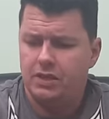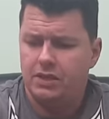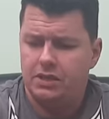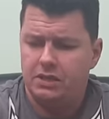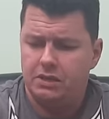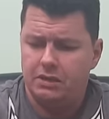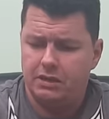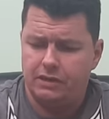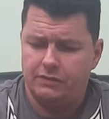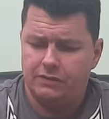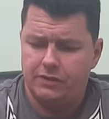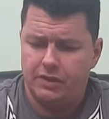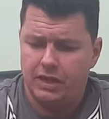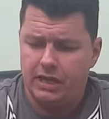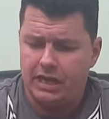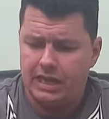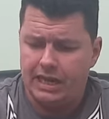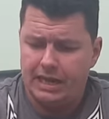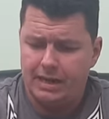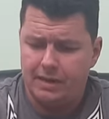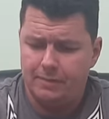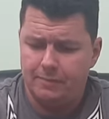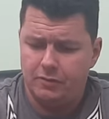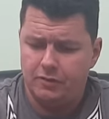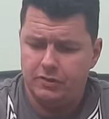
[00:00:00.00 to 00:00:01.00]
You have
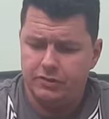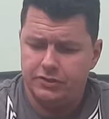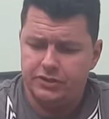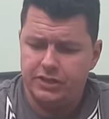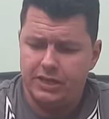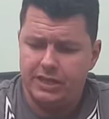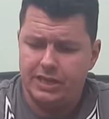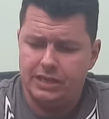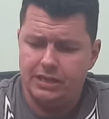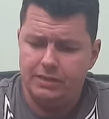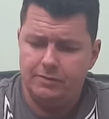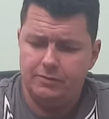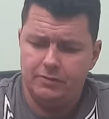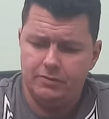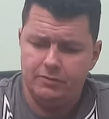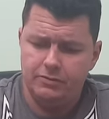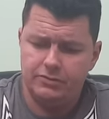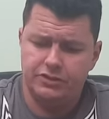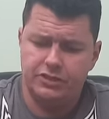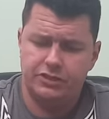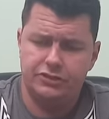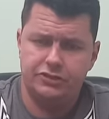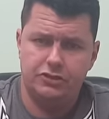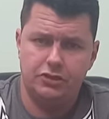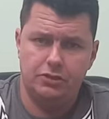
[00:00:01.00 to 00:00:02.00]
a cycling
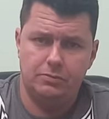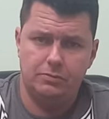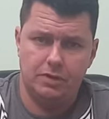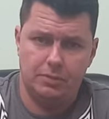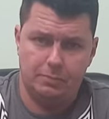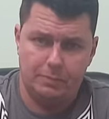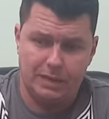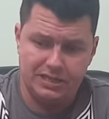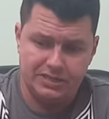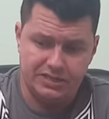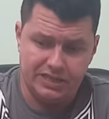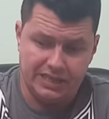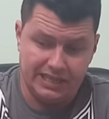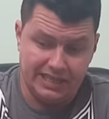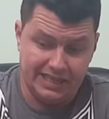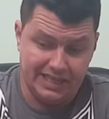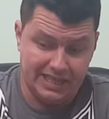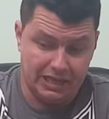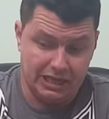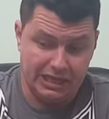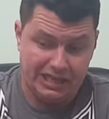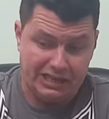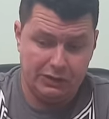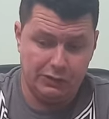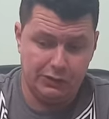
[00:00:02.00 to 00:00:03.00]
system, basically
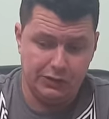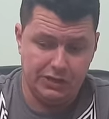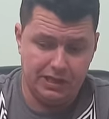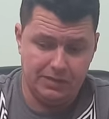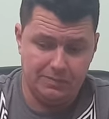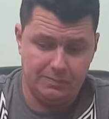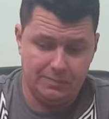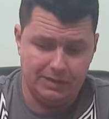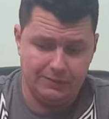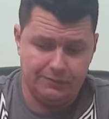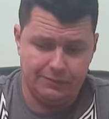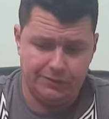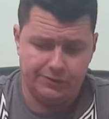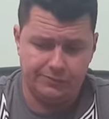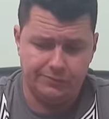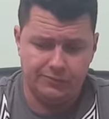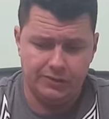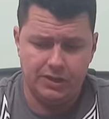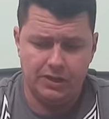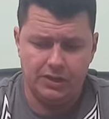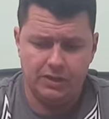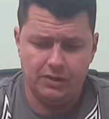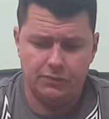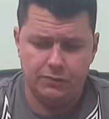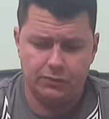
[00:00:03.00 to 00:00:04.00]
a cocking method
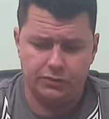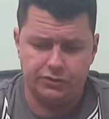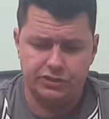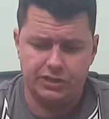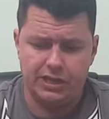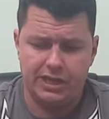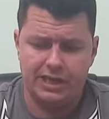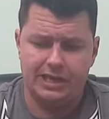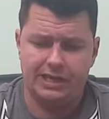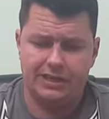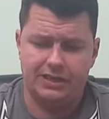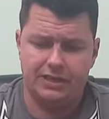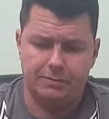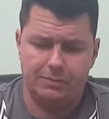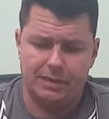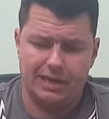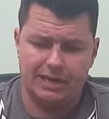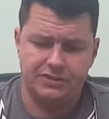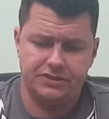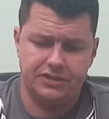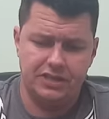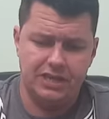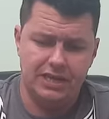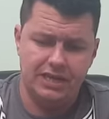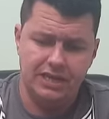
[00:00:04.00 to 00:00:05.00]
for cycling the
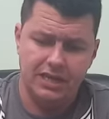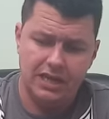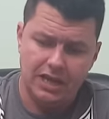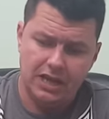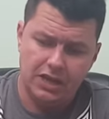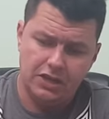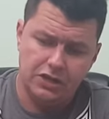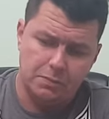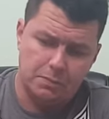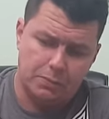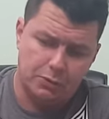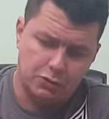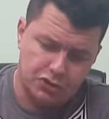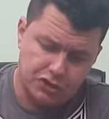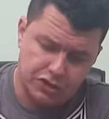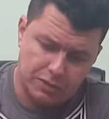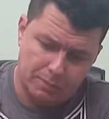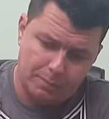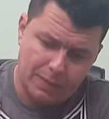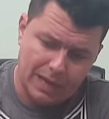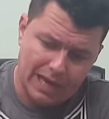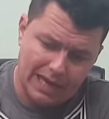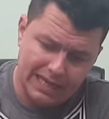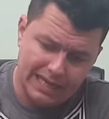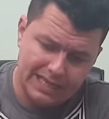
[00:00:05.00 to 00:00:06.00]
magazine to push the
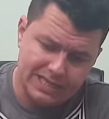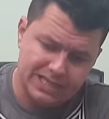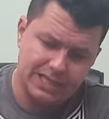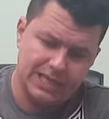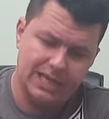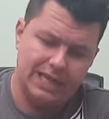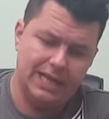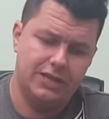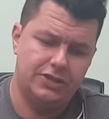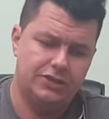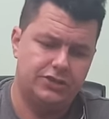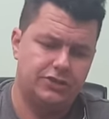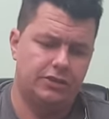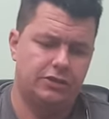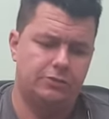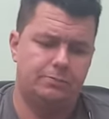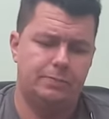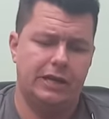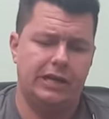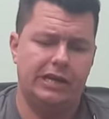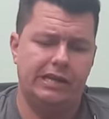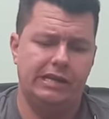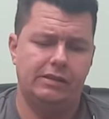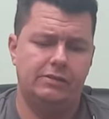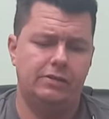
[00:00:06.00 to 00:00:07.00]
pellet
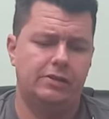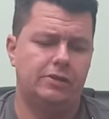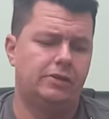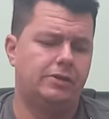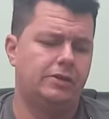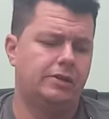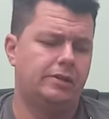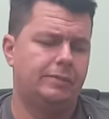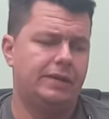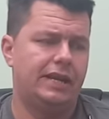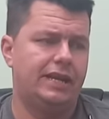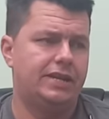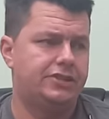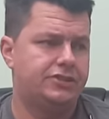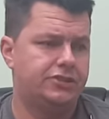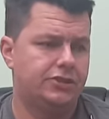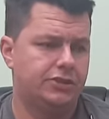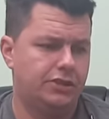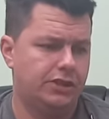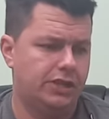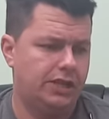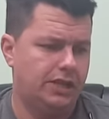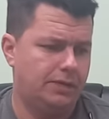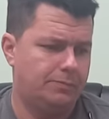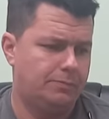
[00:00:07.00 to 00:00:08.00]
into
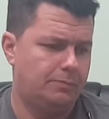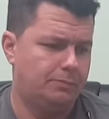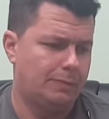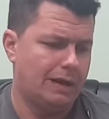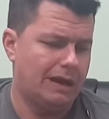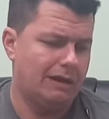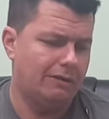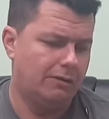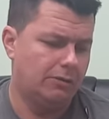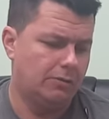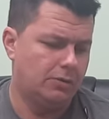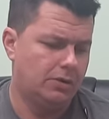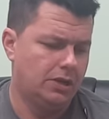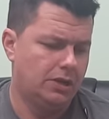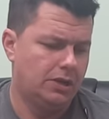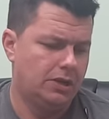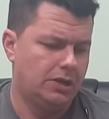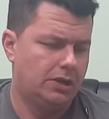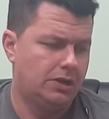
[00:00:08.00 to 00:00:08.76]
the barrel.